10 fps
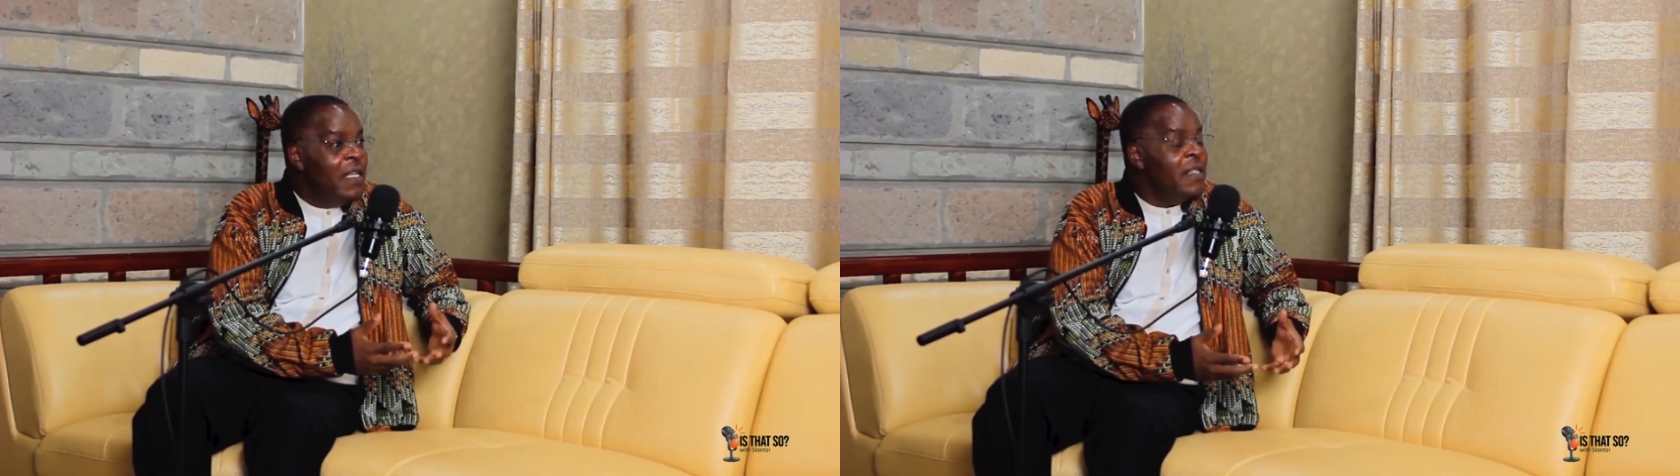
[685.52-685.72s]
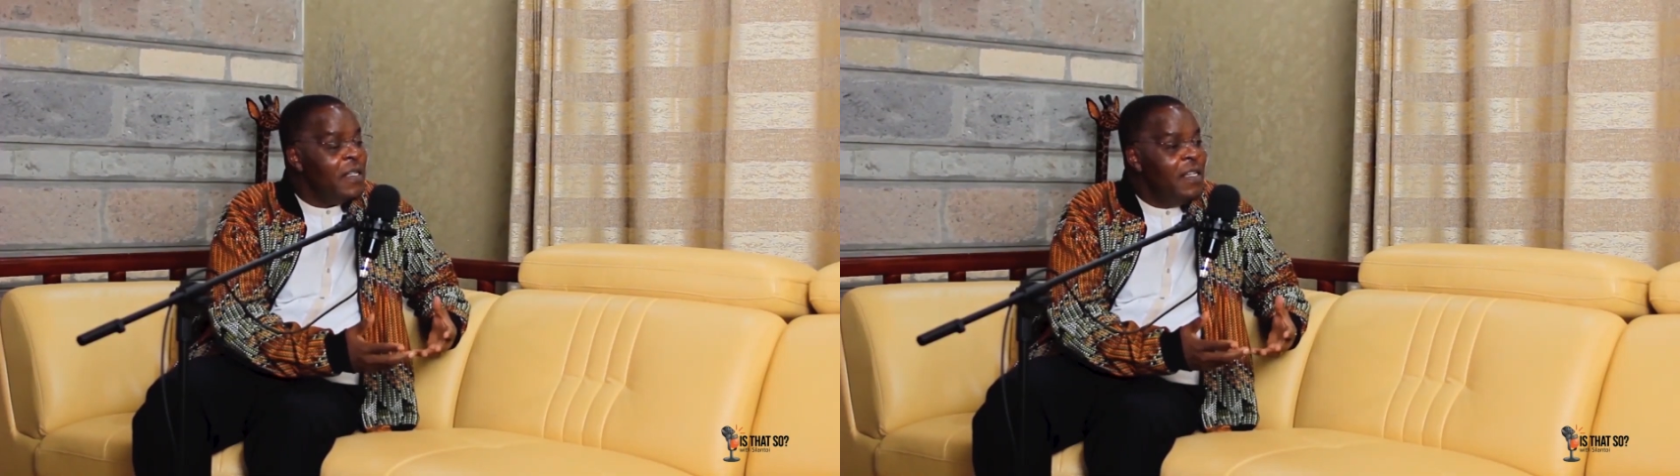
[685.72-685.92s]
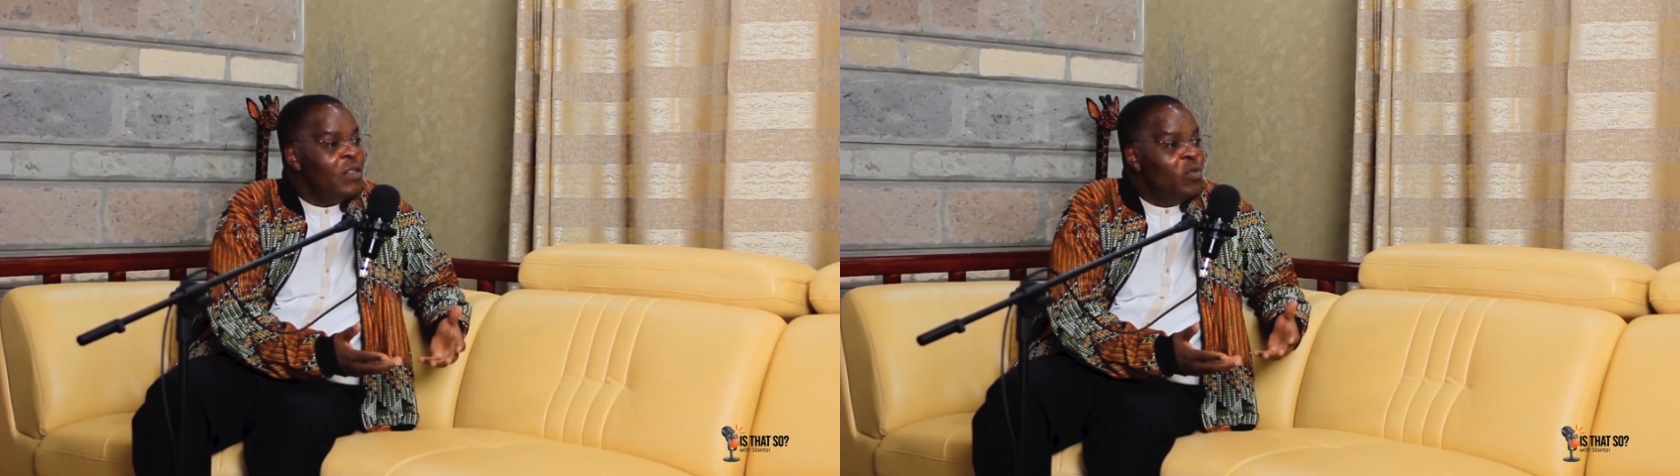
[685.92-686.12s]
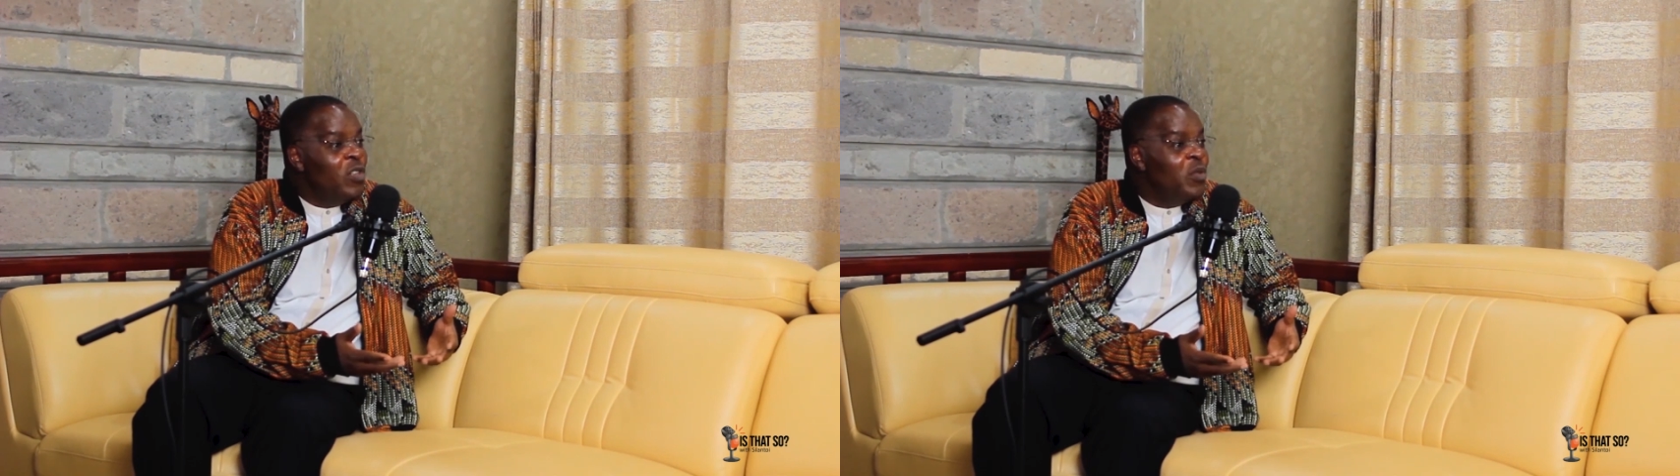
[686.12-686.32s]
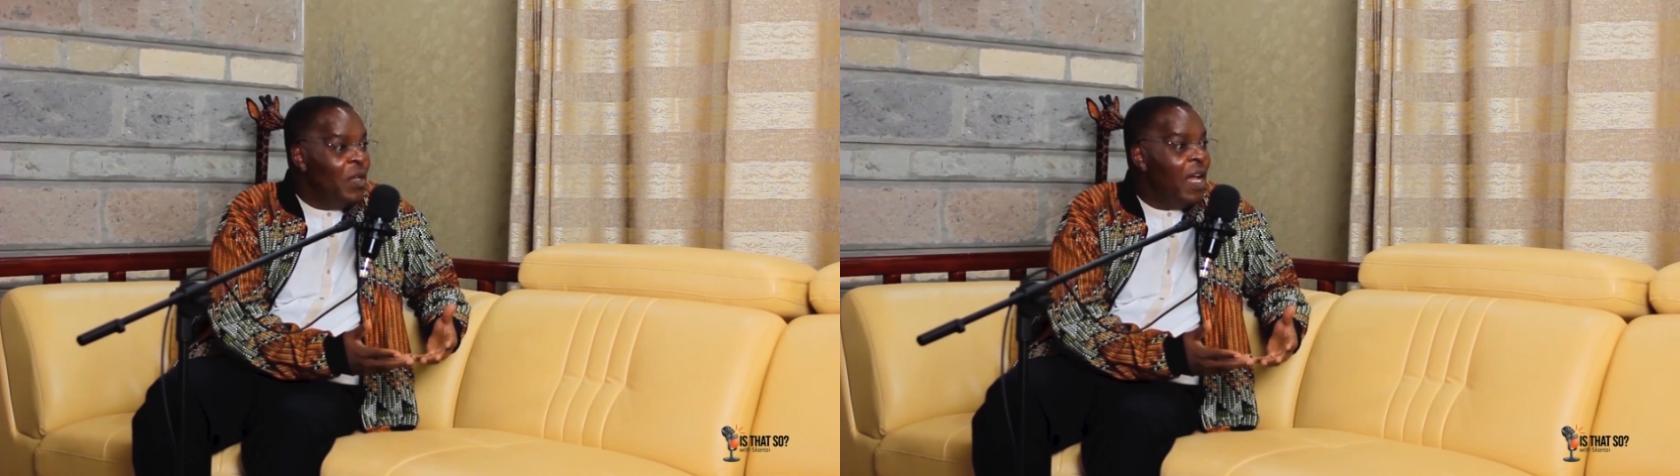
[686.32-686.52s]
this is
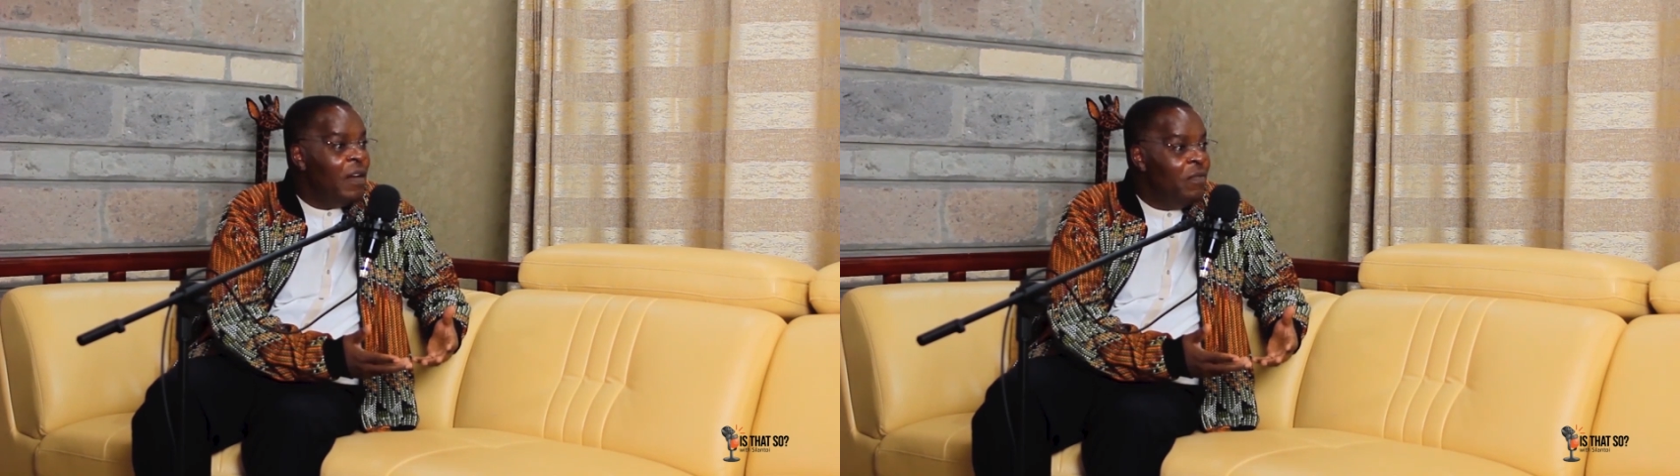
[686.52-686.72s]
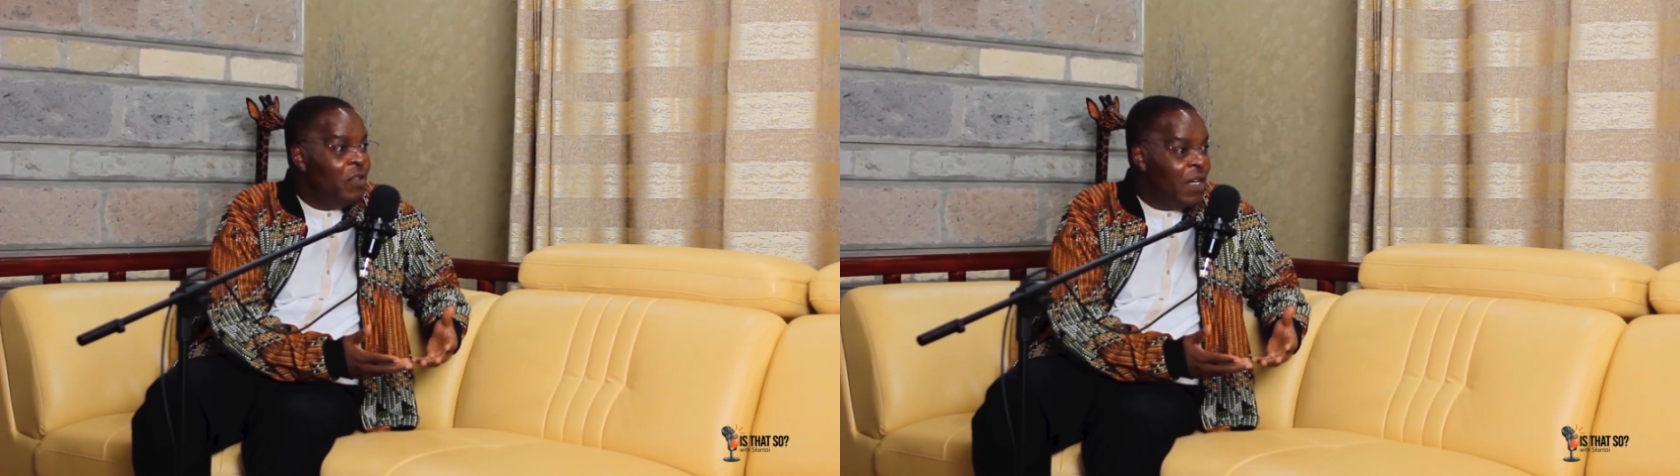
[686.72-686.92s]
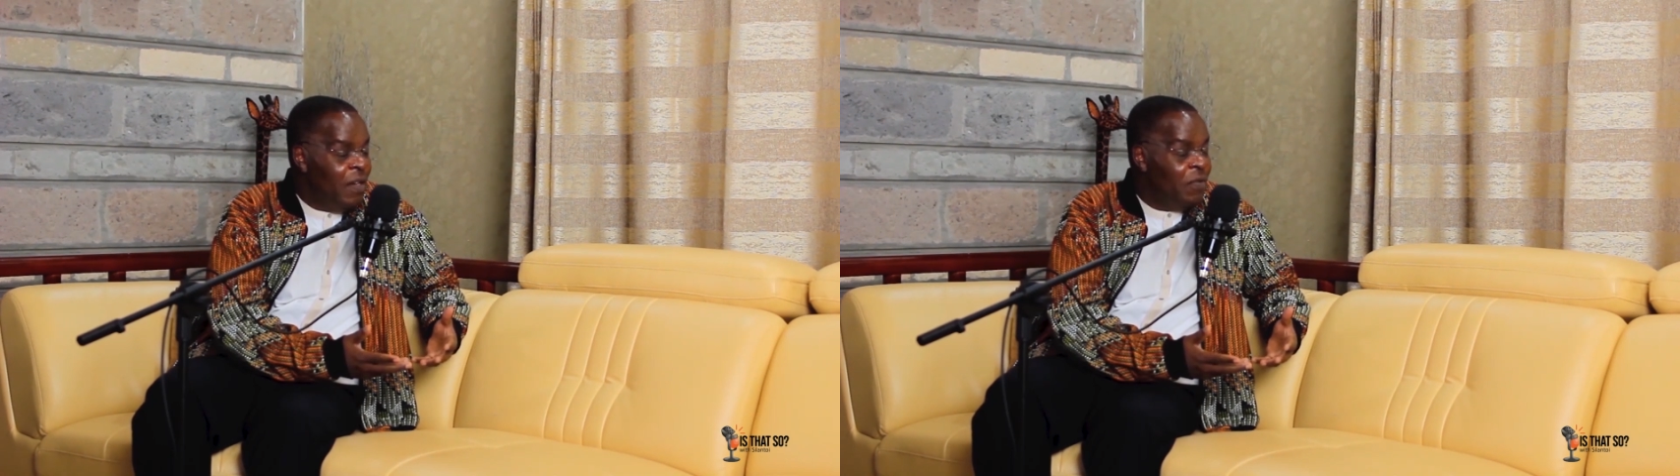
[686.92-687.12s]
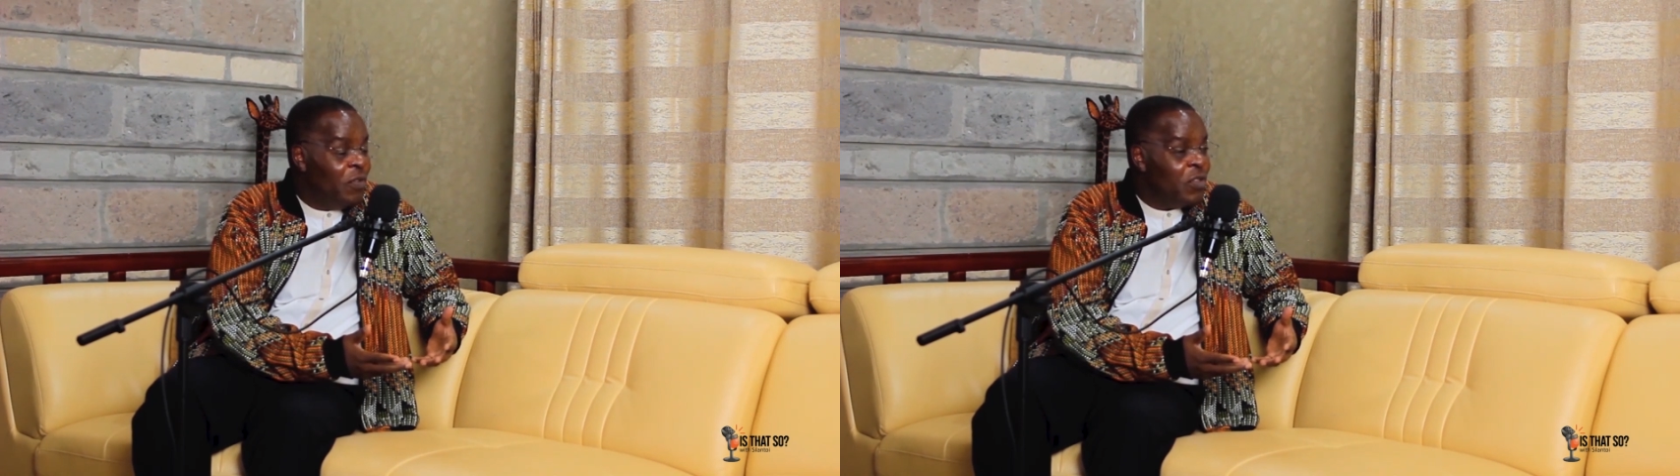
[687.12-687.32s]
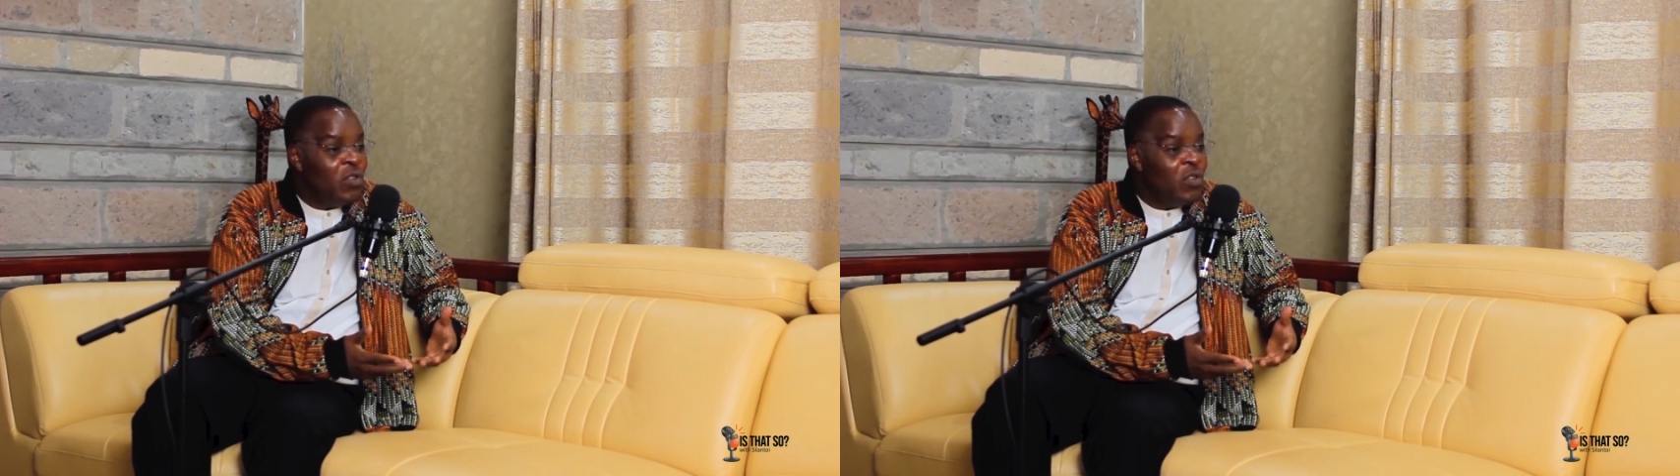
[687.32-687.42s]
what we advocate for.